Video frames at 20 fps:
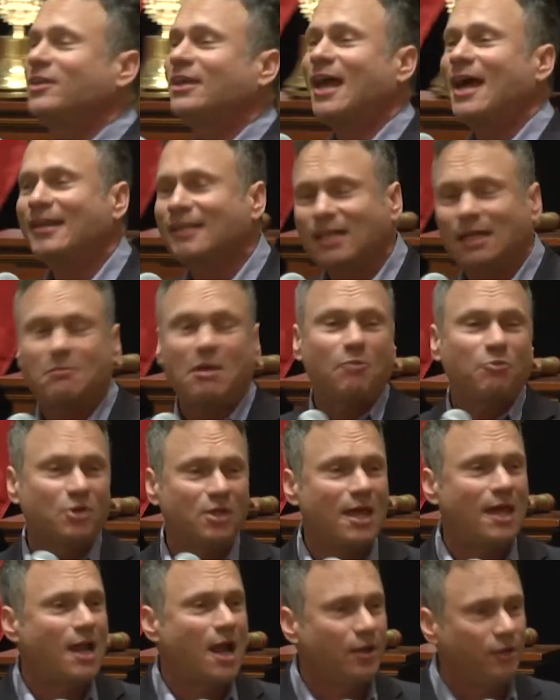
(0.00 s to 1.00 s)
kind of come up with
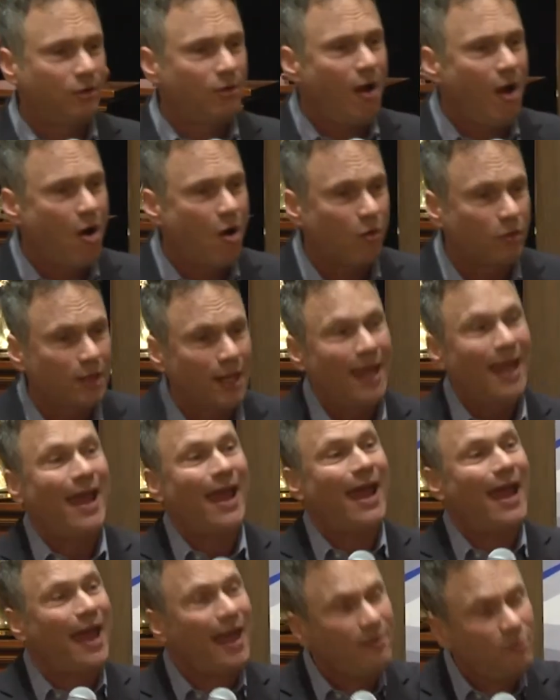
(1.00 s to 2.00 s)
that on your own
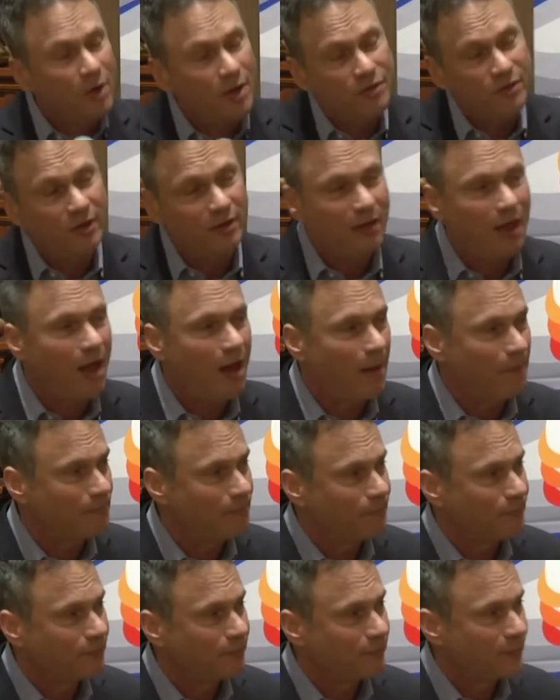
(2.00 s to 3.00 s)
and with your club.
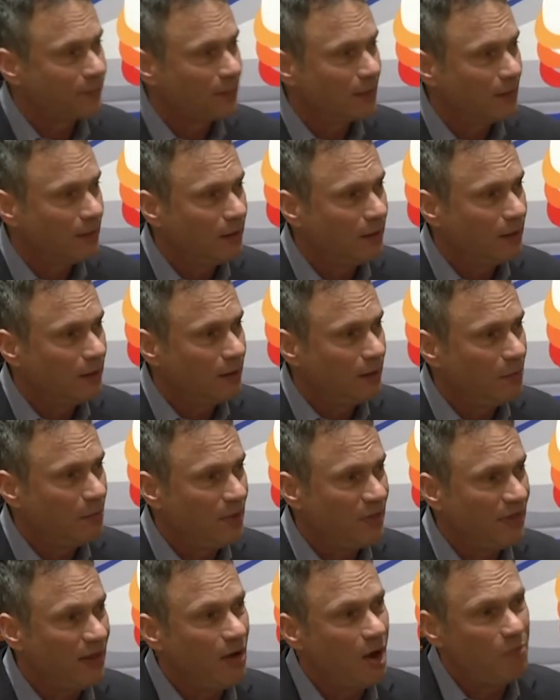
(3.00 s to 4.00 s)

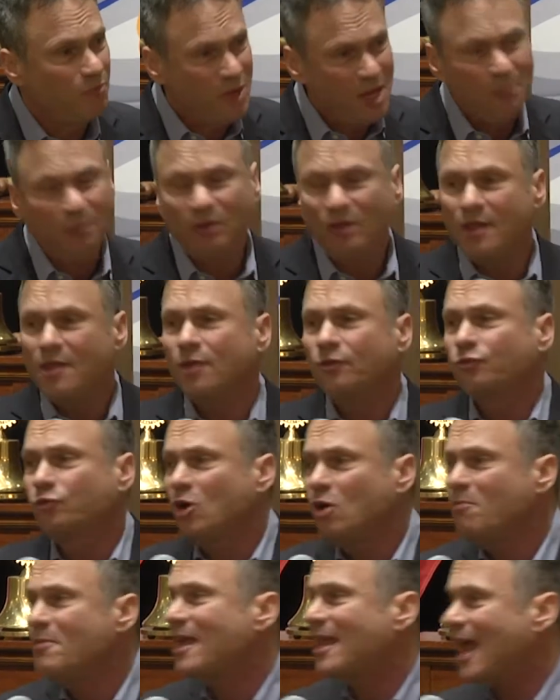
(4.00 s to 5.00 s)
But there are people in this
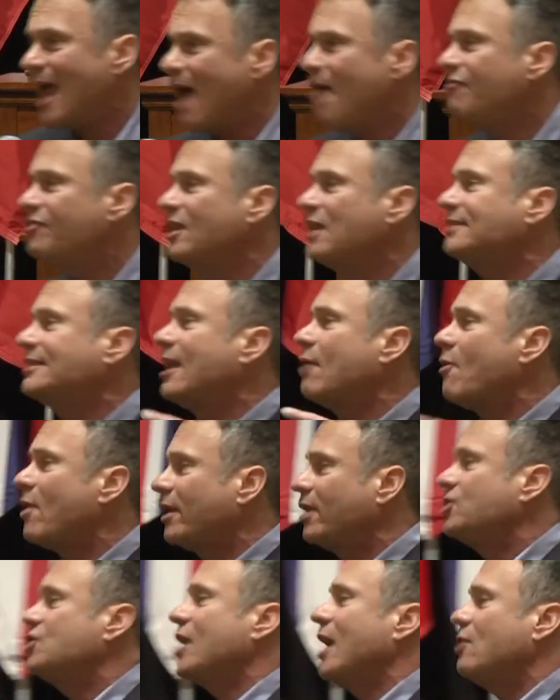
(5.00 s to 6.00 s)
room that have things they want
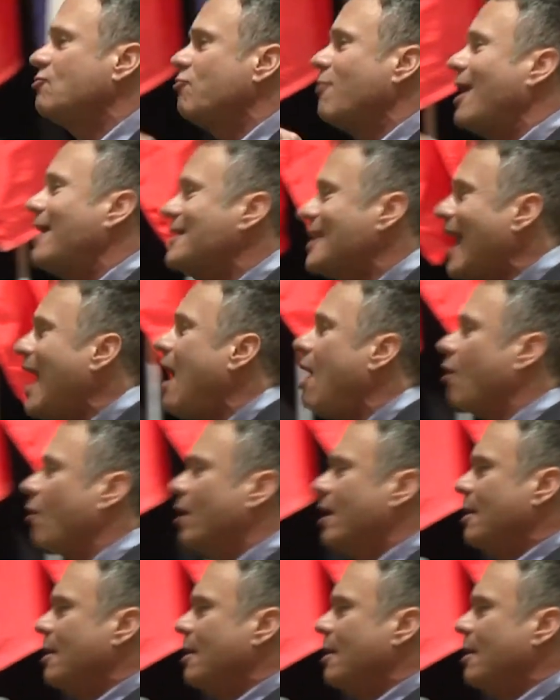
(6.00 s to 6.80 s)
to change right now,